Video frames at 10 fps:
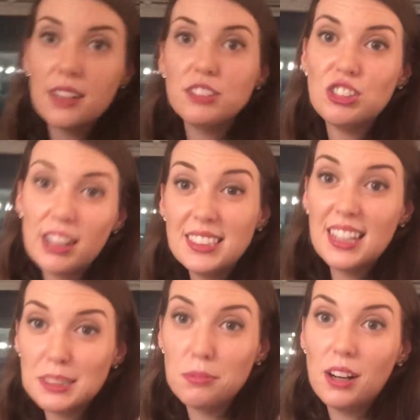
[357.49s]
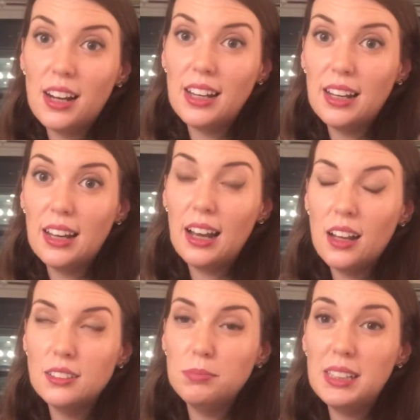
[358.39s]
ever tried sarsaparilla,
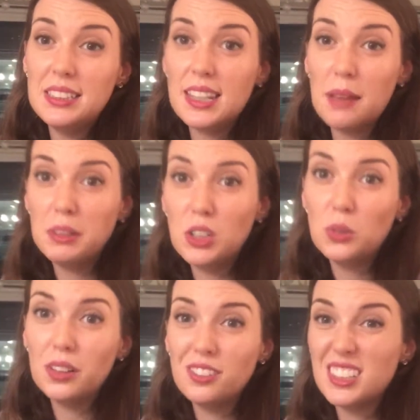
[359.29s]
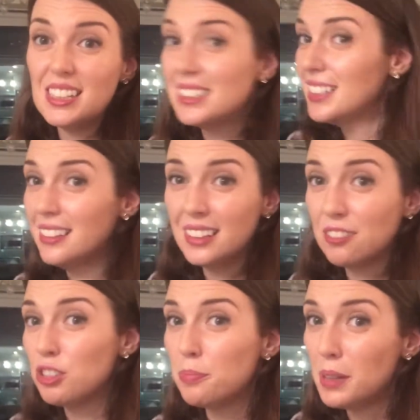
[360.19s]
please let me know if it tastes anything
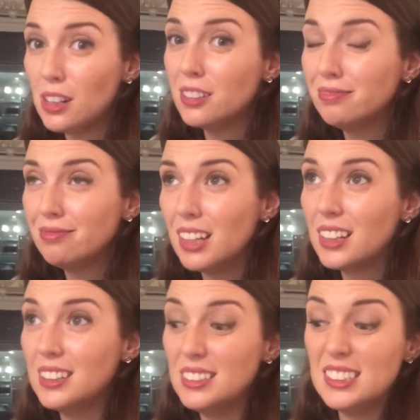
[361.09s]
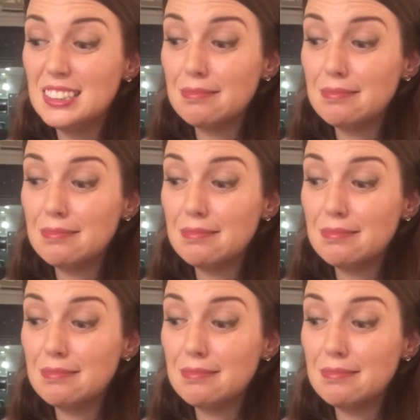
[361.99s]
like root beer, because